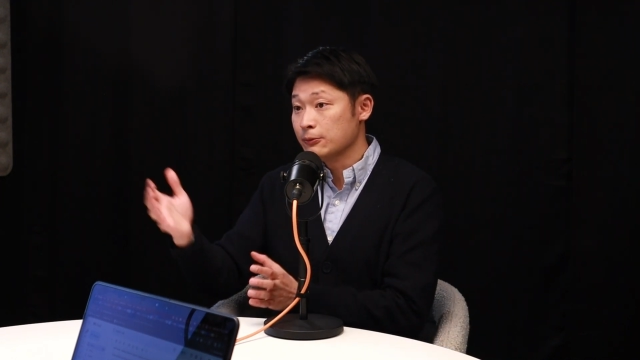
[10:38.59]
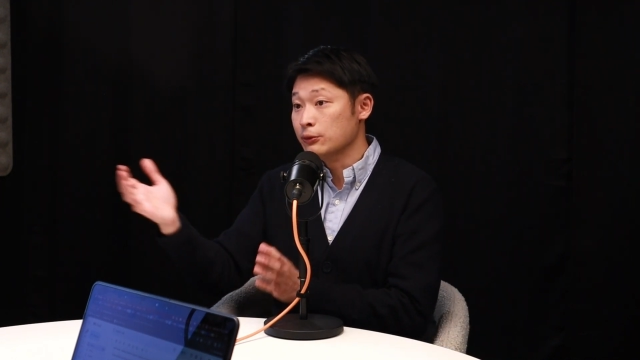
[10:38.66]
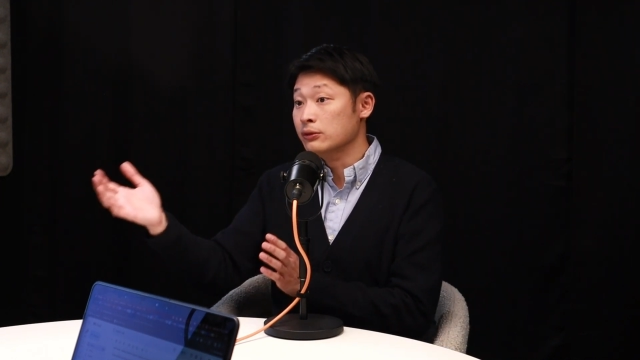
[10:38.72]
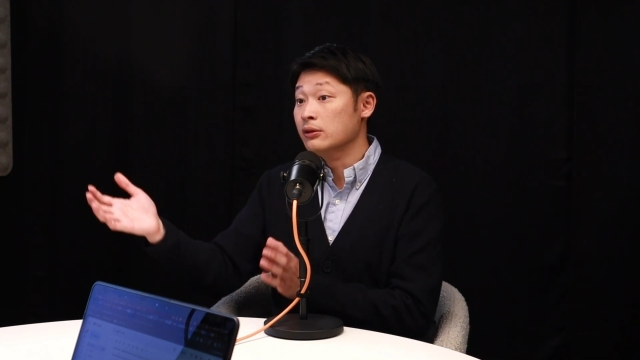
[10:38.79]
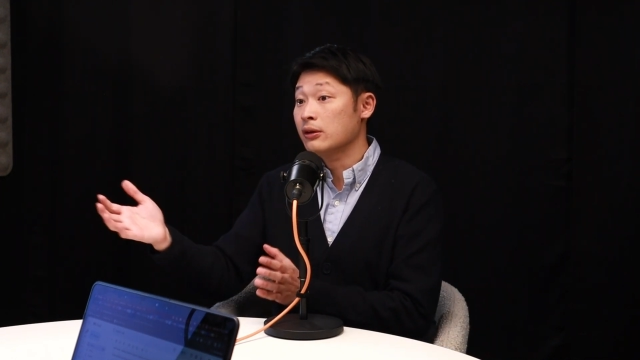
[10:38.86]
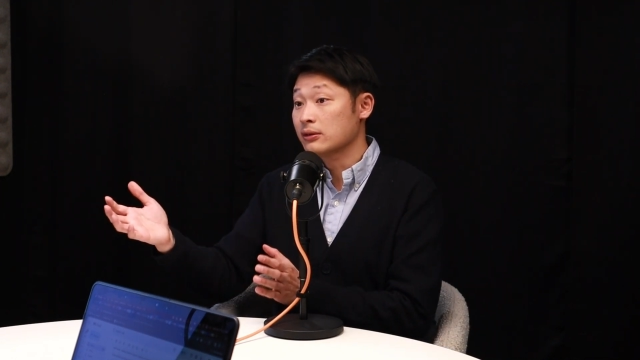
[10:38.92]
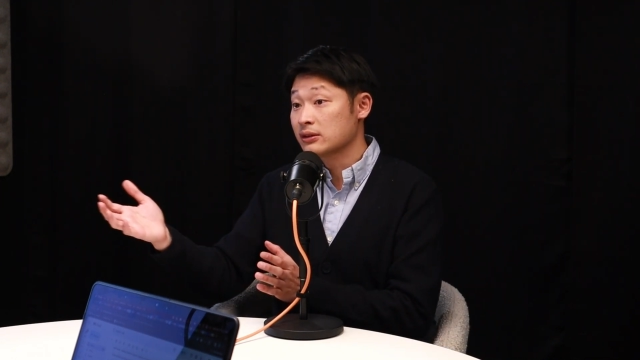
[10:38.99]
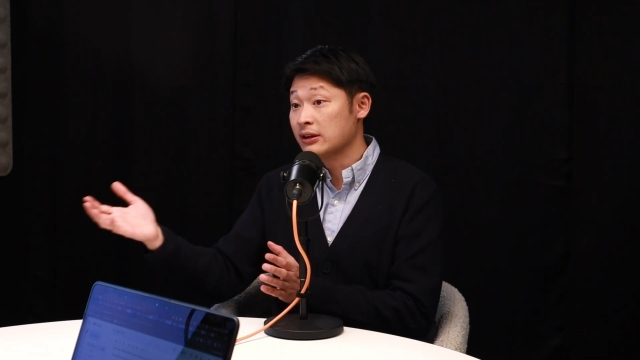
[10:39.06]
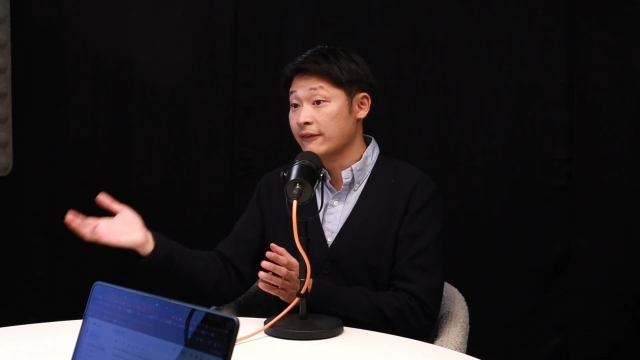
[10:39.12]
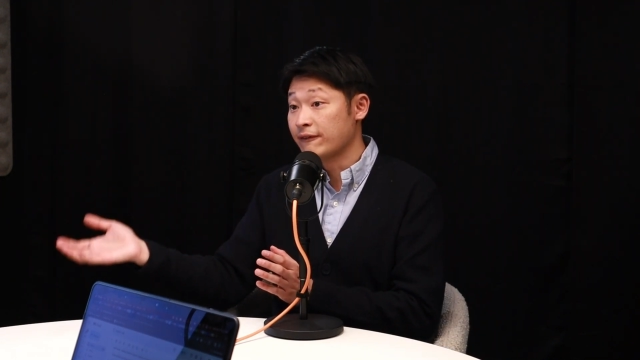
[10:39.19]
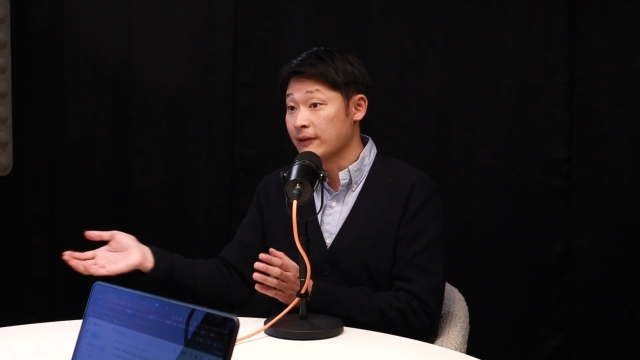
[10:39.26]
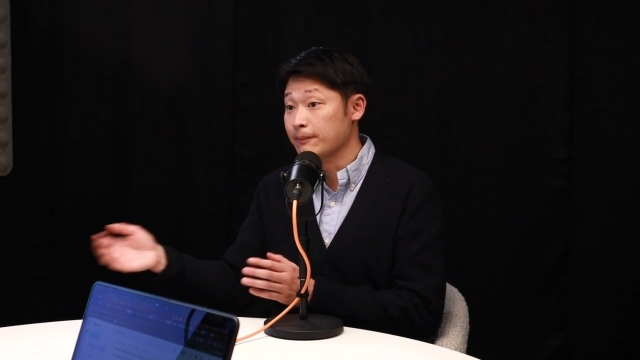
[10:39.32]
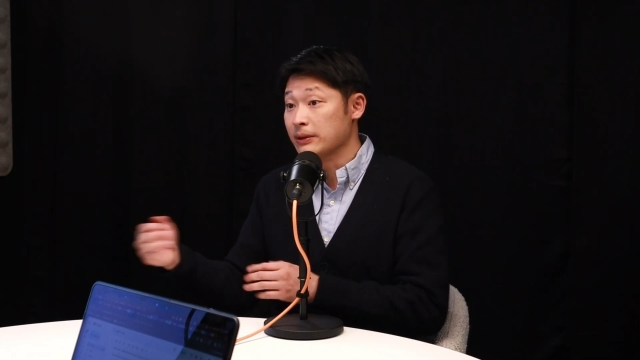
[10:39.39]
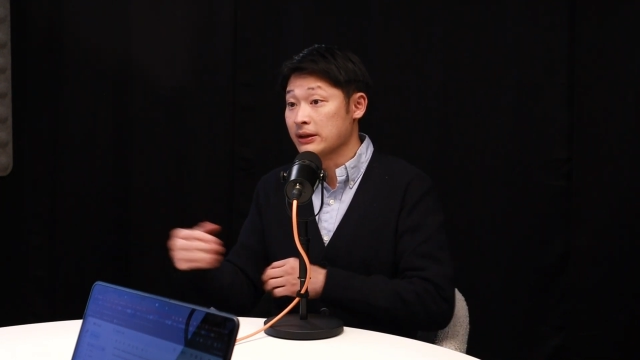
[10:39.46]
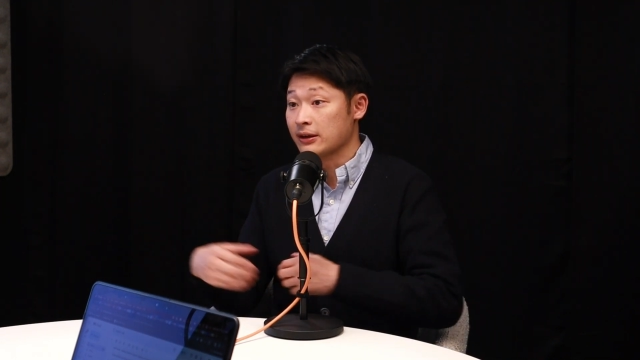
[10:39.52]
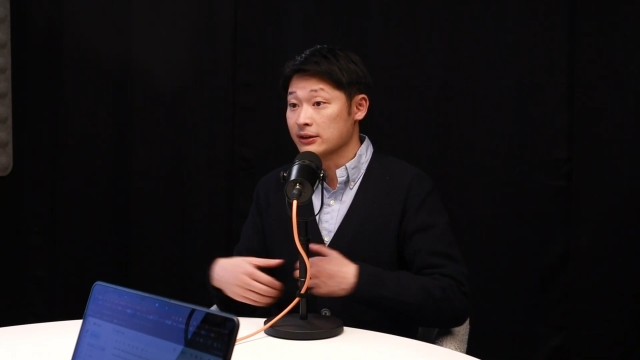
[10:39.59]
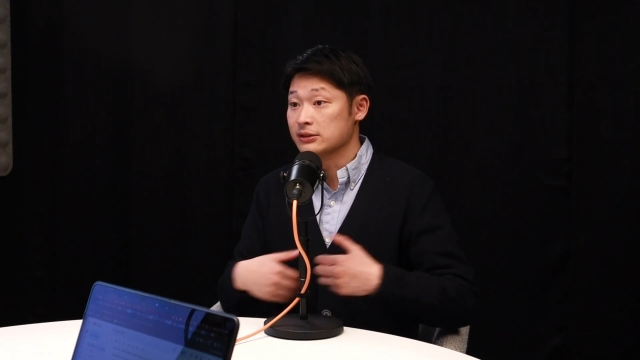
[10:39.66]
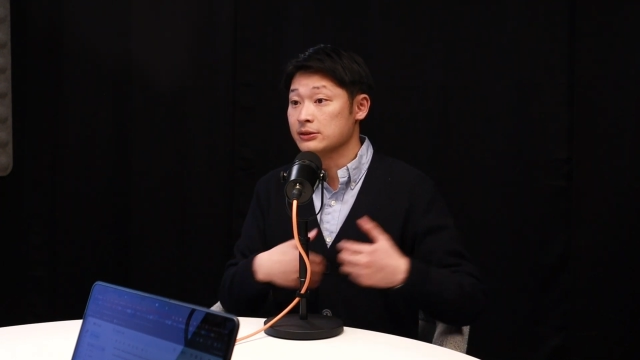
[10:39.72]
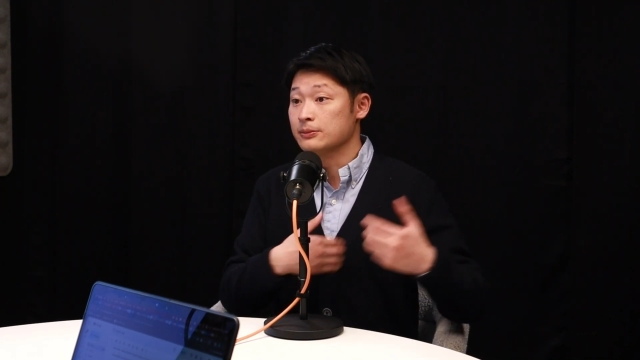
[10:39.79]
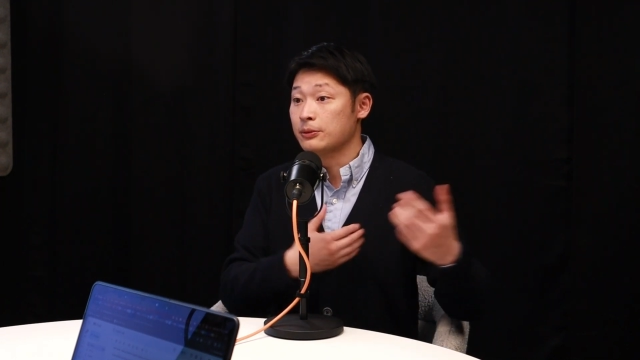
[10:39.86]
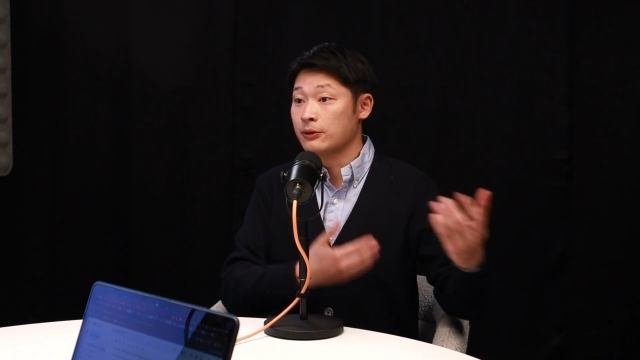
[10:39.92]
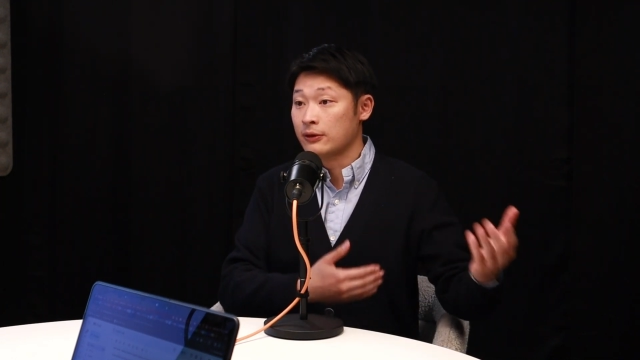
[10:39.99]
will look different because
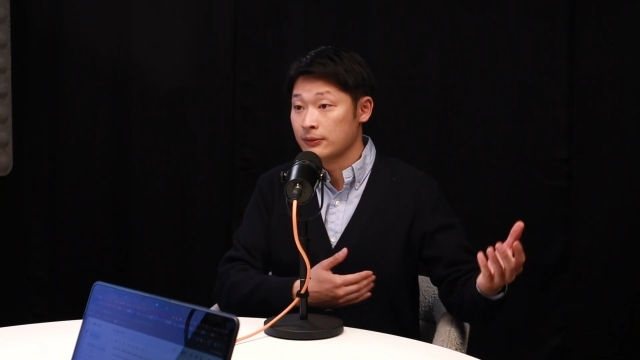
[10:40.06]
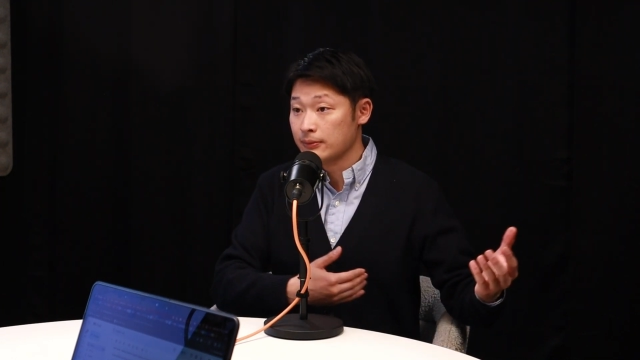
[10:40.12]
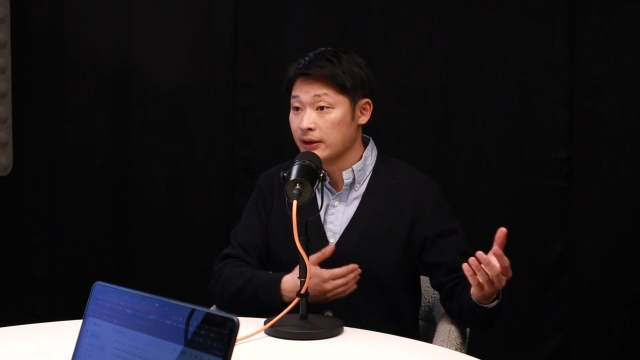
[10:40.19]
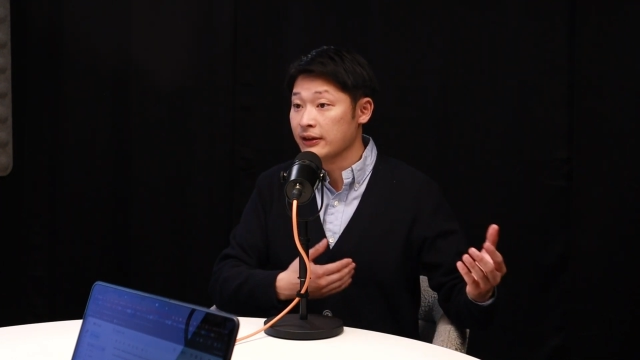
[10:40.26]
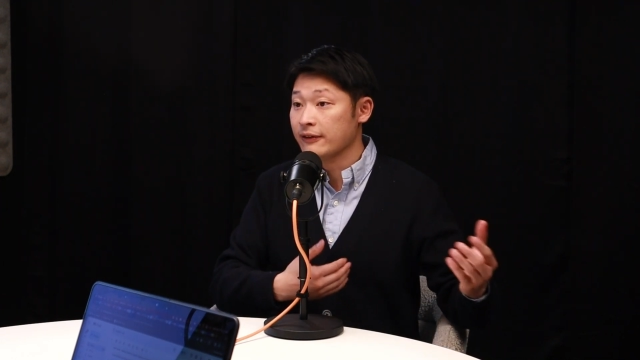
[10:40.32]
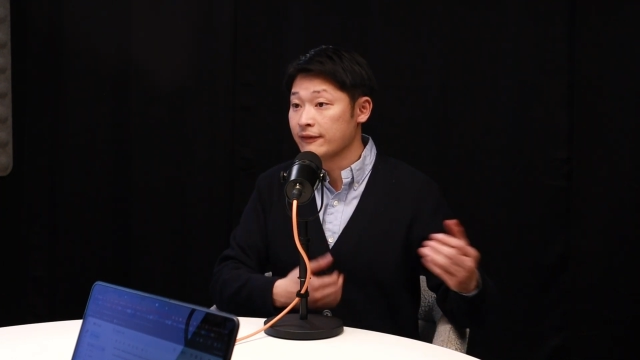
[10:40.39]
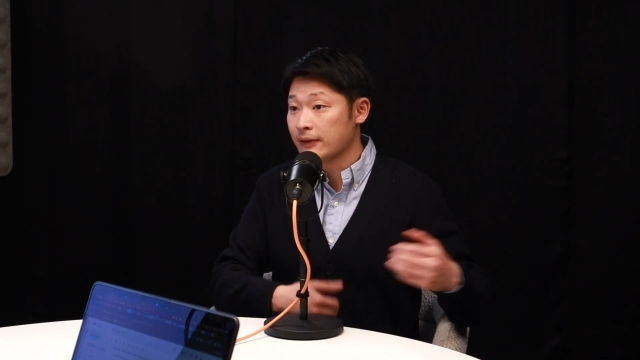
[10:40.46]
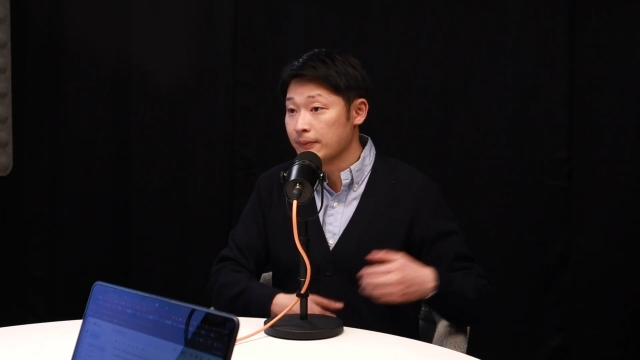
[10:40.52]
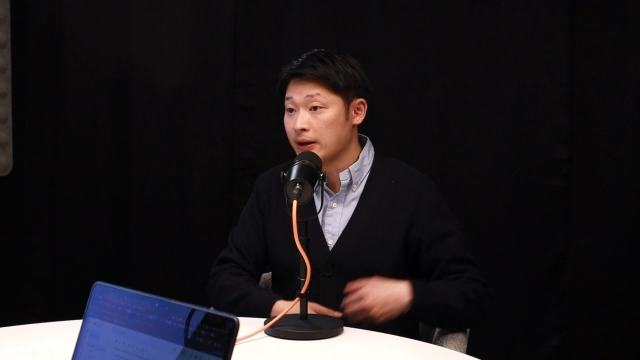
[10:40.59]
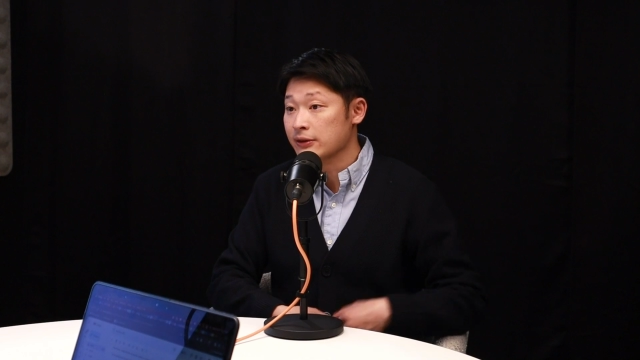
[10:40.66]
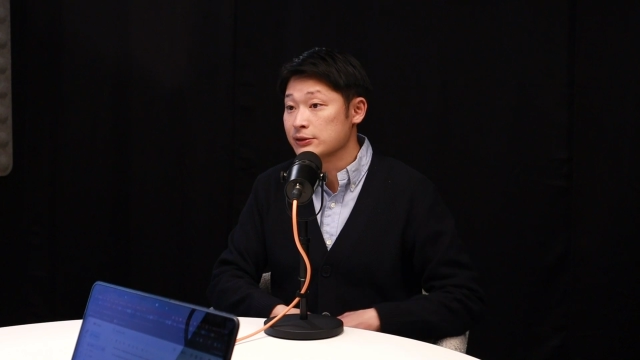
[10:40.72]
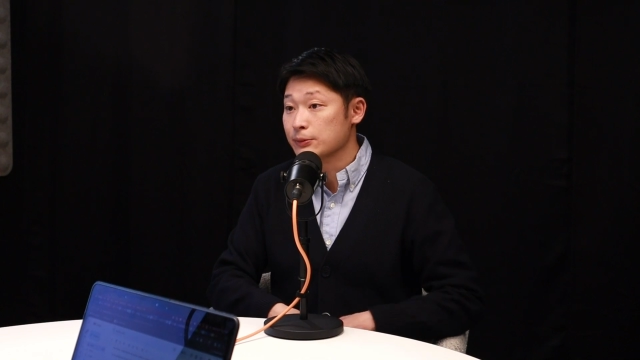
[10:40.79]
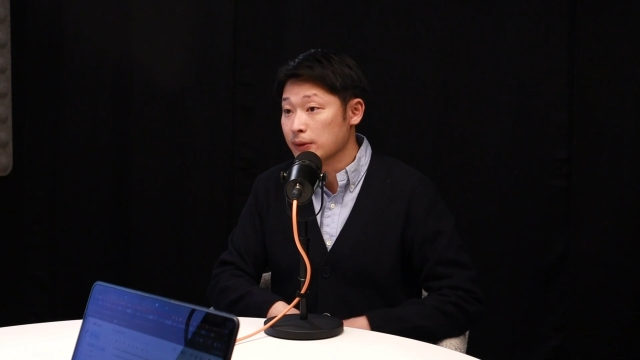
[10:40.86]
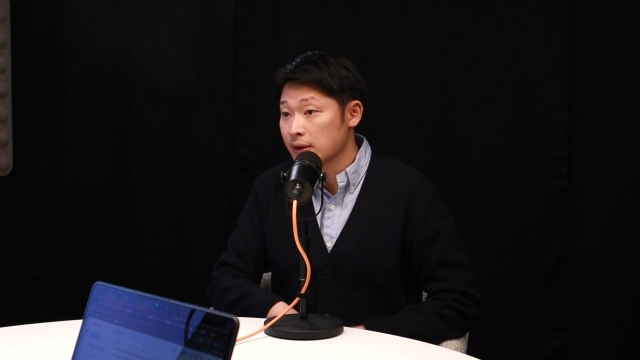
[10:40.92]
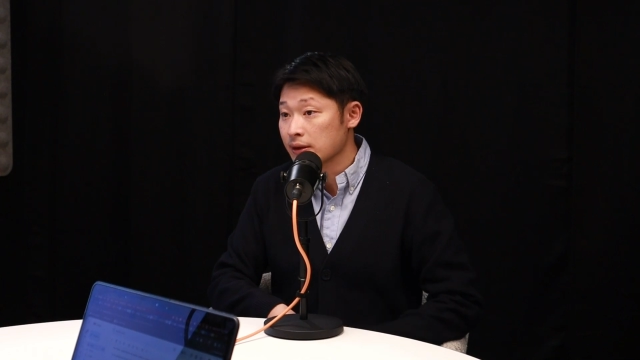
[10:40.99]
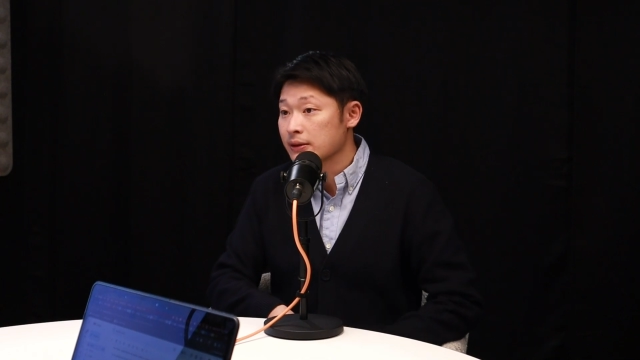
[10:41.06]
you borrow money from elsewhere.